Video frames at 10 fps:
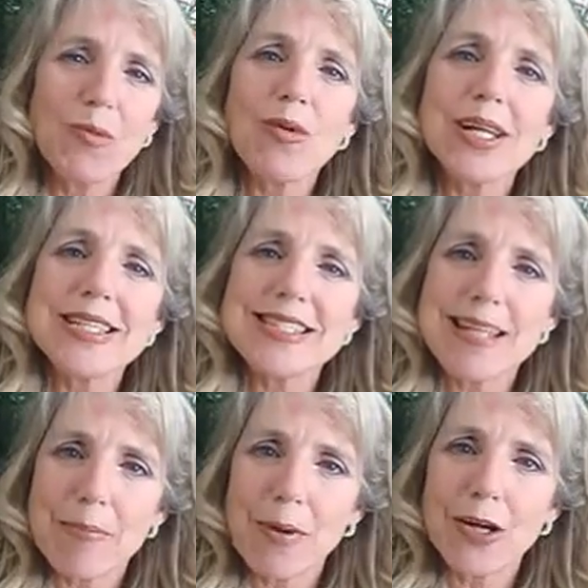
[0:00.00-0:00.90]
what
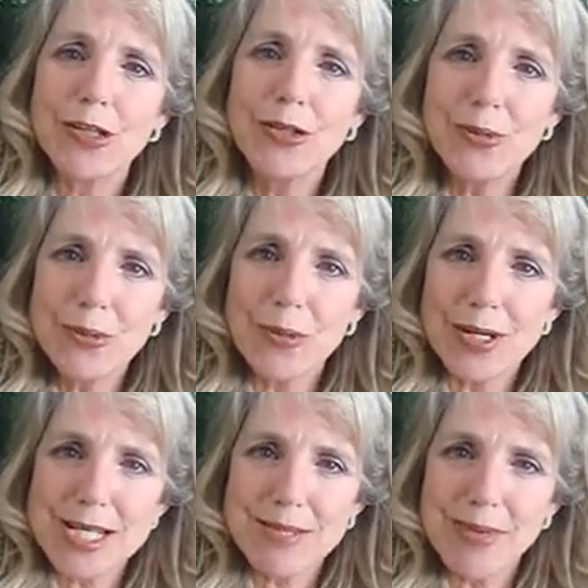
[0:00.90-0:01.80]
step are you
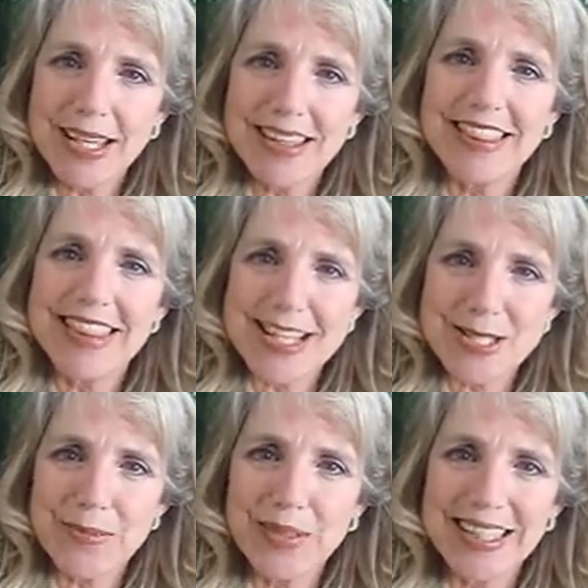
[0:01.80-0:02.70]
going to make
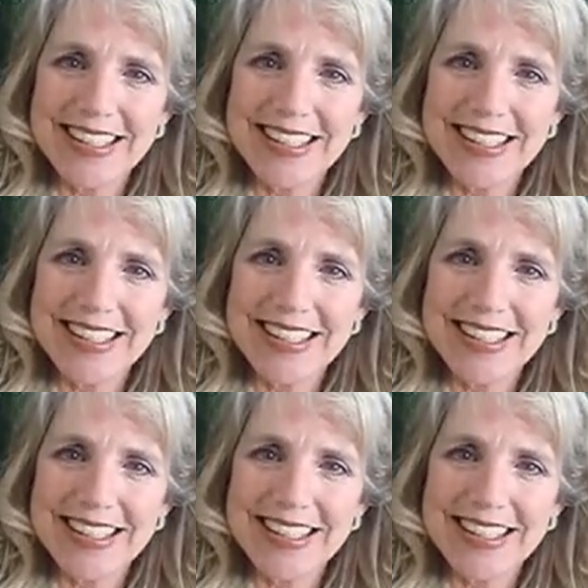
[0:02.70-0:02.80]
this week?